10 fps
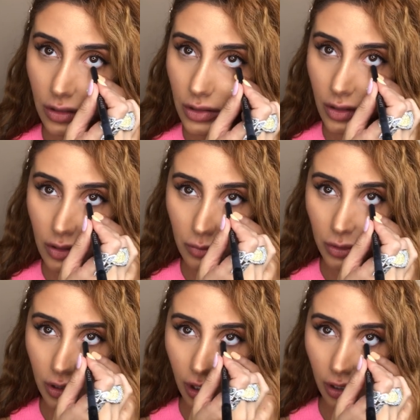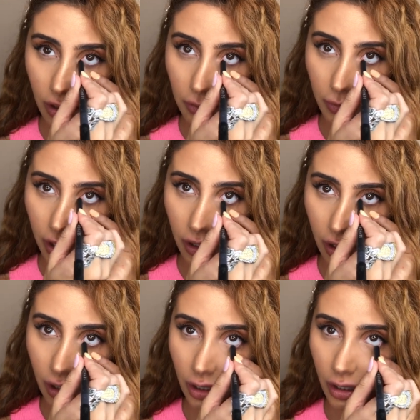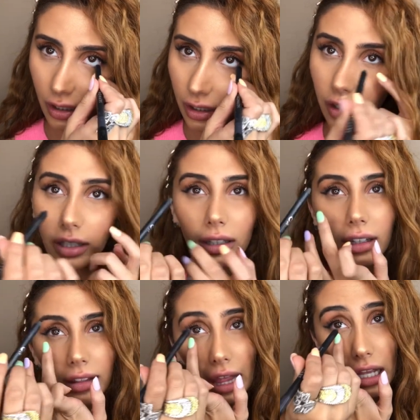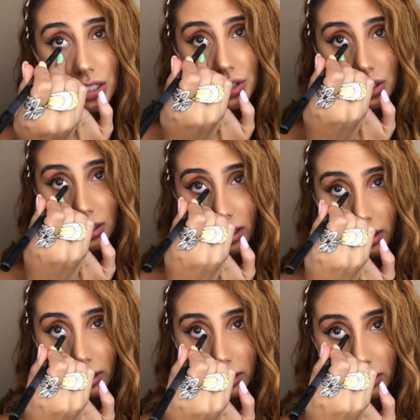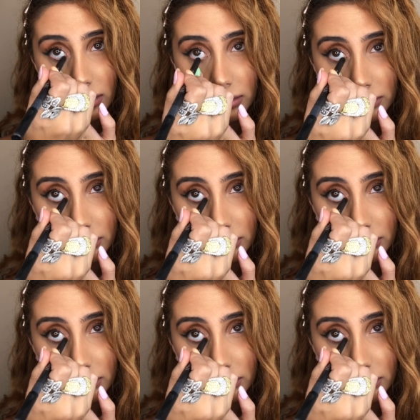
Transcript: Just put that in my inner lash line.